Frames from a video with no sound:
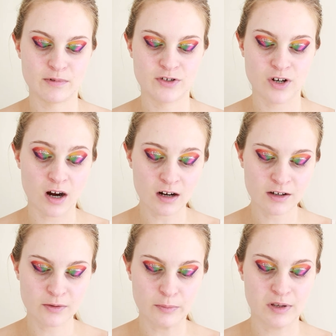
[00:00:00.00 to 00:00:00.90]

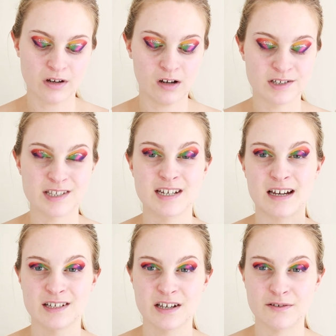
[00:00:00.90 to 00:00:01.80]
dark because the
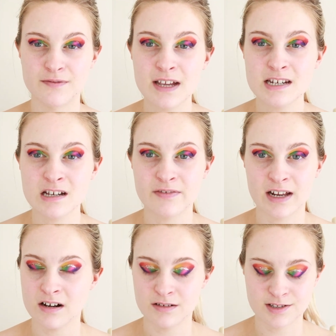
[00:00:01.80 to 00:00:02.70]
tan is kind of fading. I've had
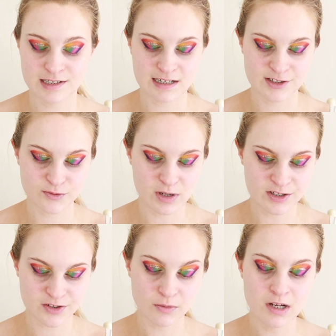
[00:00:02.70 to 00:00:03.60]
it on since last week,
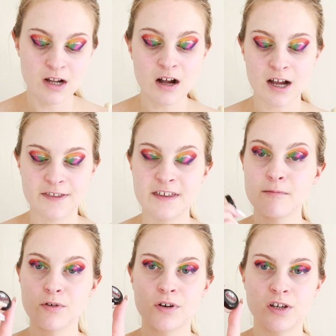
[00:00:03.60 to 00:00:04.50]
so I think
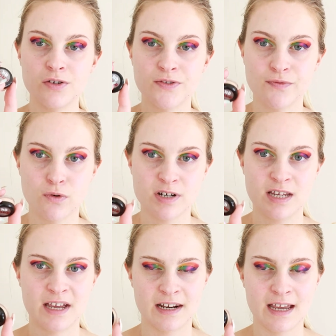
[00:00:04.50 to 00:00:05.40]
we're going to use 40
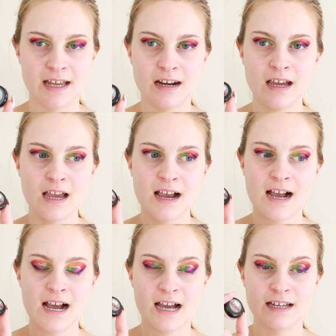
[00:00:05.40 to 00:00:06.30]
NN,
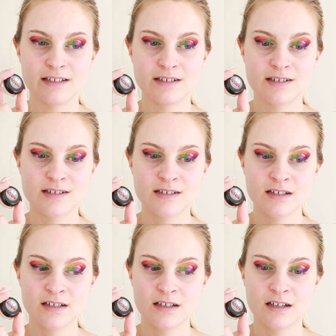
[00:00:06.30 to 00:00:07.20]
and
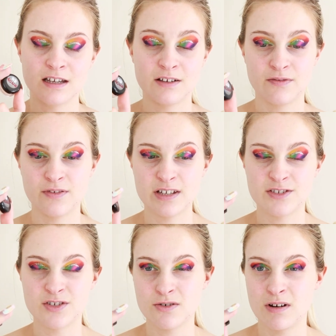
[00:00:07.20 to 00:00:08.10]
if
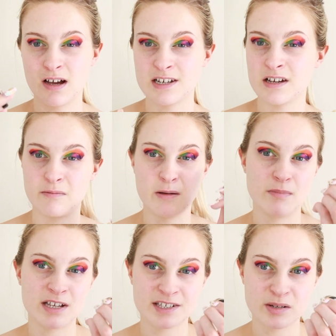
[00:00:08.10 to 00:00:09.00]
it's too light I might
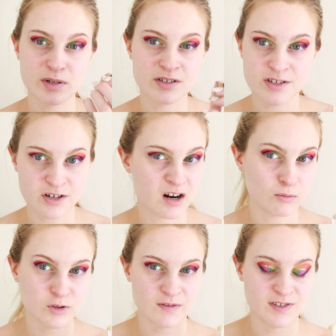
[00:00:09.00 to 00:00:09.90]
mix in a bit of the dark.
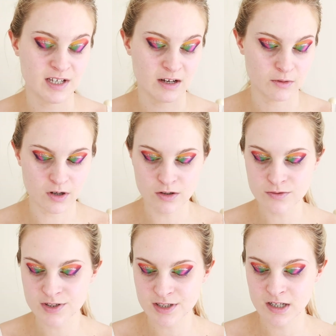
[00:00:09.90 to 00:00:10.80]
We'll have to see how it
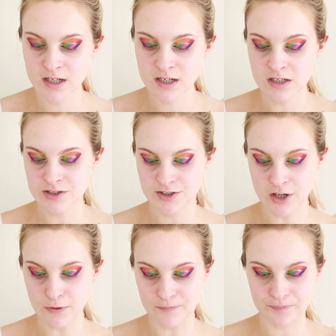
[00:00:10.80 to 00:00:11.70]
goes.
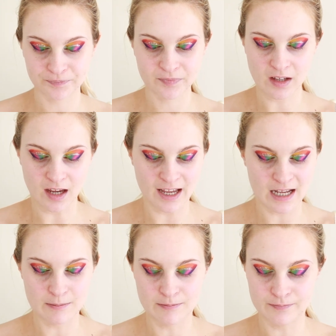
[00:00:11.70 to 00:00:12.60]
So
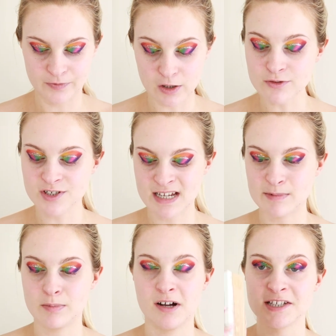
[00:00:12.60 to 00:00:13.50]
those are
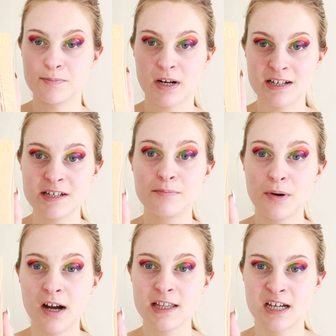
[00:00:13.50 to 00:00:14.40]
sample pots, but I did
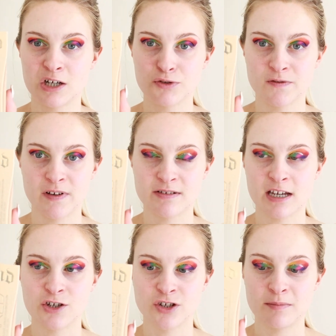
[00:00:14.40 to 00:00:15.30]
buy the actual
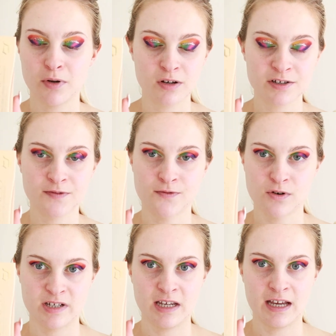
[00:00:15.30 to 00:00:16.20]
foundation. I bought it in
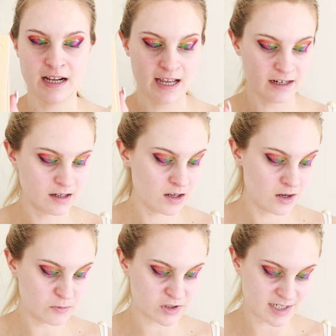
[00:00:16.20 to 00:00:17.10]
40 NN,
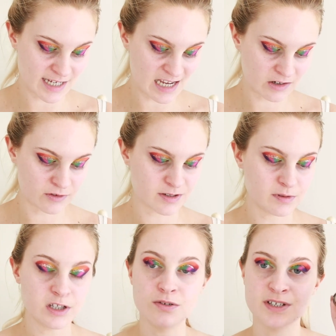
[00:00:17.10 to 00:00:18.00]
but today I'm going to be
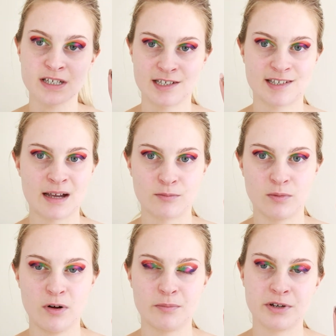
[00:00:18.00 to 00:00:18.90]
using the sample
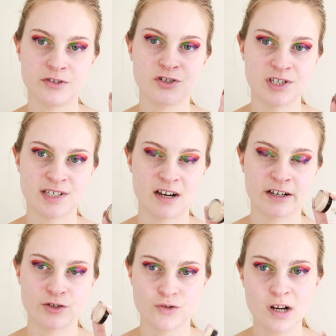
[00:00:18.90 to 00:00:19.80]
pot because she said I
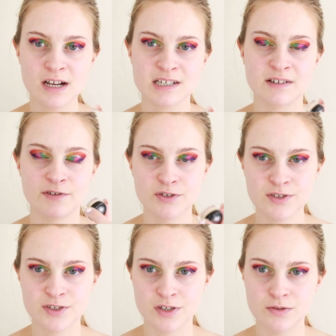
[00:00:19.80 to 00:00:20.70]
can try it, and if it
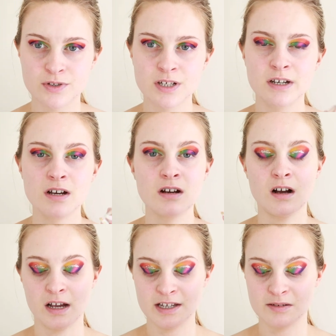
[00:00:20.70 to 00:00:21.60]
doesn't suit
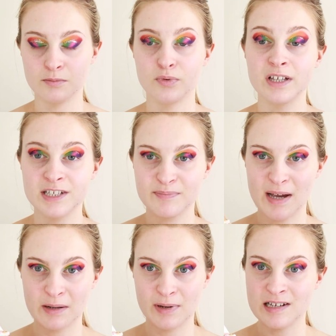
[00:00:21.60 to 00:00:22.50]
I can bring this
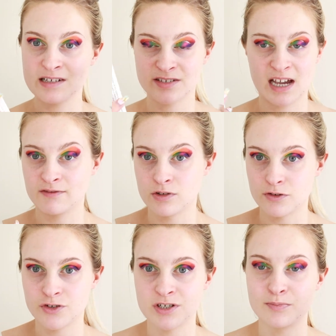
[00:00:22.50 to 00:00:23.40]
back basically because I haven't
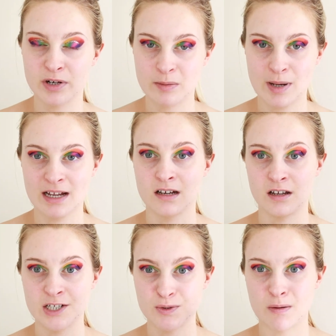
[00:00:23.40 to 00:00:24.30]
touched it, bring it back, and I
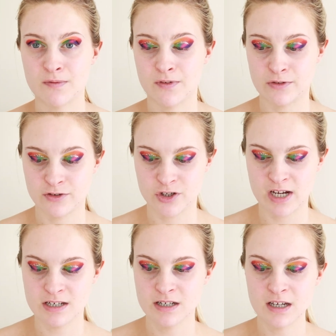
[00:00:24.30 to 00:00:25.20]
can swap it for another
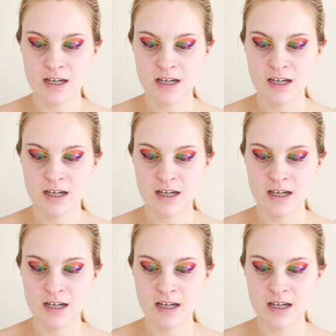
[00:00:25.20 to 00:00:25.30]
shade.